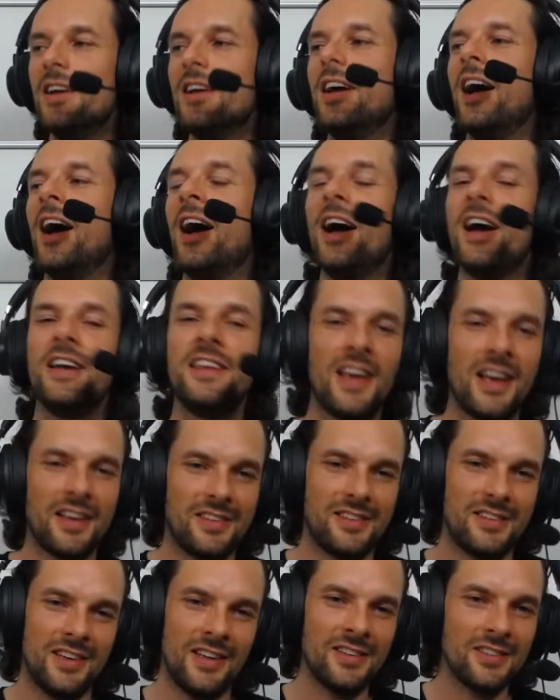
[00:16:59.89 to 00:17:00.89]

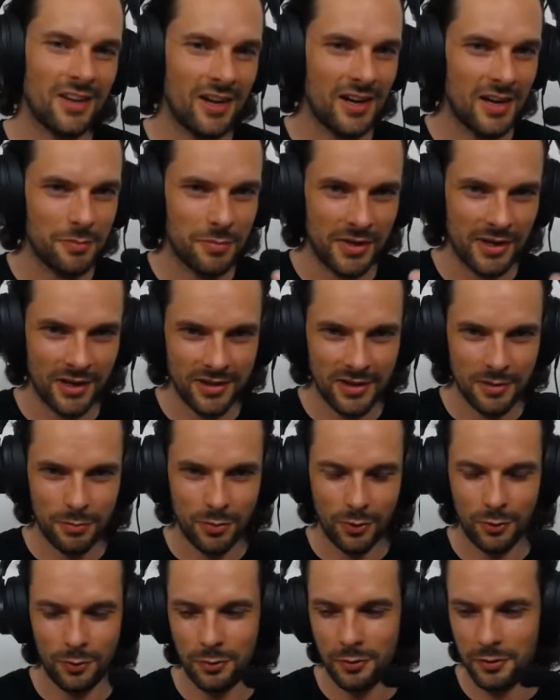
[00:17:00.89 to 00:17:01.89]
Yes, it's gonna be on the
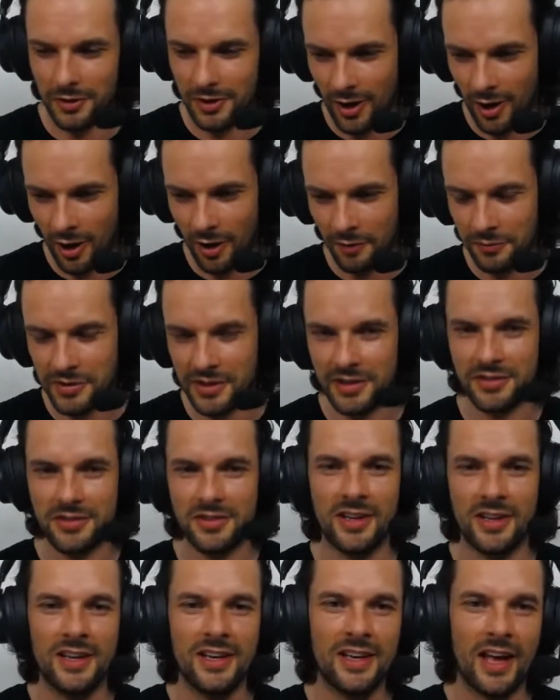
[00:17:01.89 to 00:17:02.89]
poll,
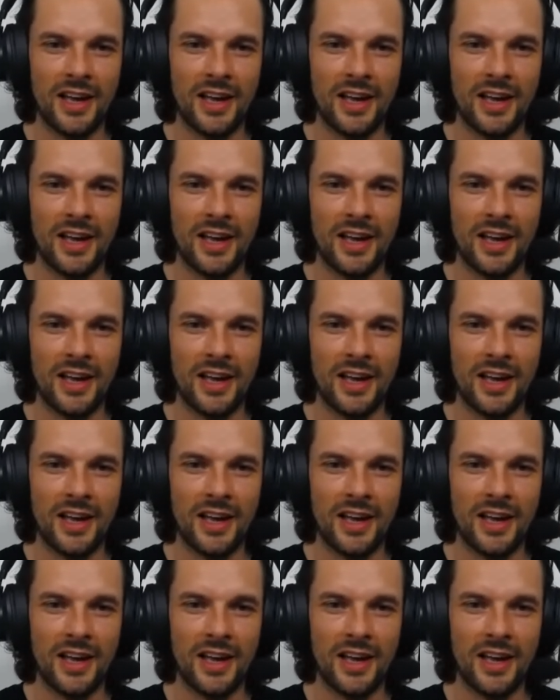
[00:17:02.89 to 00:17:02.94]
obviously.